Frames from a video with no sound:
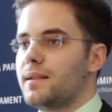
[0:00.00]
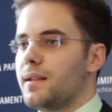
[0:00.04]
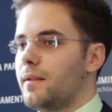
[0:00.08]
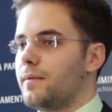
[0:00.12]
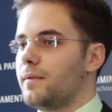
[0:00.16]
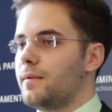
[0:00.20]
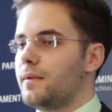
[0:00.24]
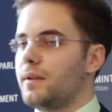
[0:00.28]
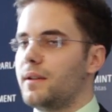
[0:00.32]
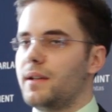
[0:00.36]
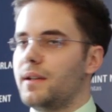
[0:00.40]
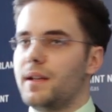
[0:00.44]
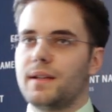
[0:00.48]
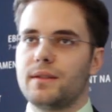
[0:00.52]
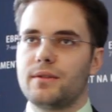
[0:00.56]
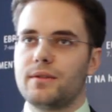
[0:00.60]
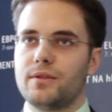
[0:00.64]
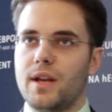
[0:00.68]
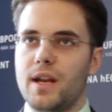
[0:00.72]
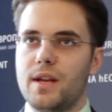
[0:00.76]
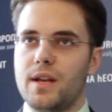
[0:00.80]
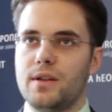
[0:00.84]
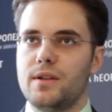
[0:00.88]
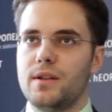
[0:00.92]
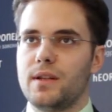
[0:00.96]
after
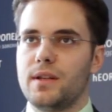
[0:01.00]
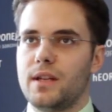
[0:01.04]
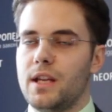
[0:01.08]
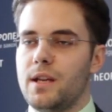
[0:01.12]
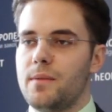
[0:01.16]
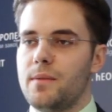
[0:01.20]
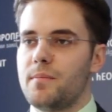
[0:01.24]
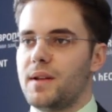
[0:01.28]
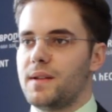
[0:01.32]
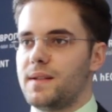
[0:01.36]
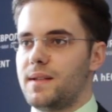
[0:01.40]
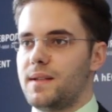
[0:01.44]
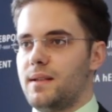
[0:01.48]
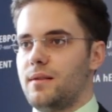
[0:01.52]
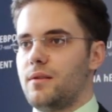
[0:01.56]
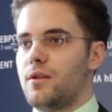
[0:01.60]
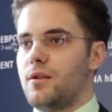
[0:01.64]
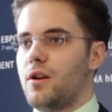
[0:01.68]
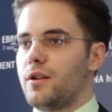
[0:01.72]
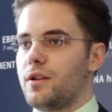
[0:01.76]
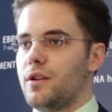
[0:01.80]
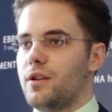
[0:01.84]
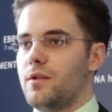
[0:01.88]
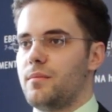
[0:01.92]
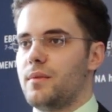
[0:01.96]
exchanging emails and
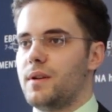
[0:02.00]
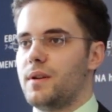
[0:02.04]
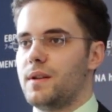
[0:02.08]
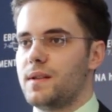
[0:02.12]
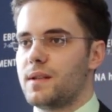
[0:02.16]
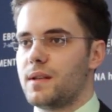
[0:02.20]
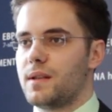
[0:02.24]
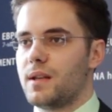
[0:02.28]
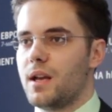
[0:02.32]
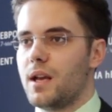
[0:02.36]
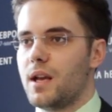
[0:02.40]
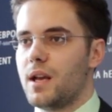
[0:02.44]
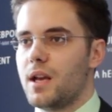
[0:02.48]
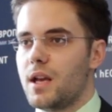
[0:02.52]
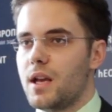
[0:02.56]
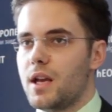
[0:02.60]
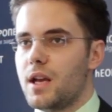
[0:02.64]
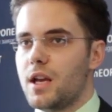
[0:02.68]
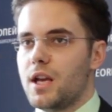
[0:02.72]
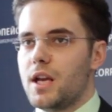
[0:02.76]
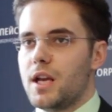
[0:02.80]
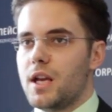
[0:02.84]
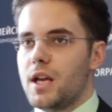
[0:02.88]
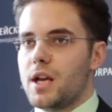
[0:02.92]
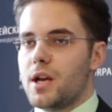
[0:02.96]
documents,
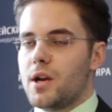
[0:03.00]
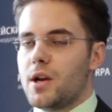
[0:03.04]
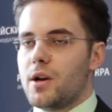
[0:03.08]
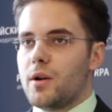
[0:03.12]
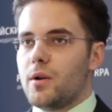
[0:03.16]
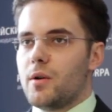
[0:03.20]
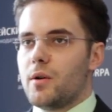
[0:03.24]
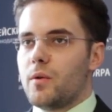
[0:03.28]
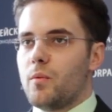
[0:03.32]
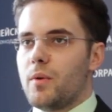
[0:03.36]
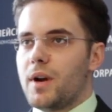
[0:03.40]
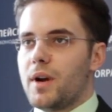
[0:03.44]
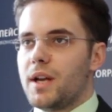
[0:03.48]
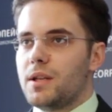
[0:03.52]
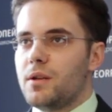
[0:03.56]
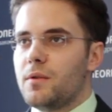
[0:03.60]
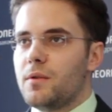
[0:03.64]
when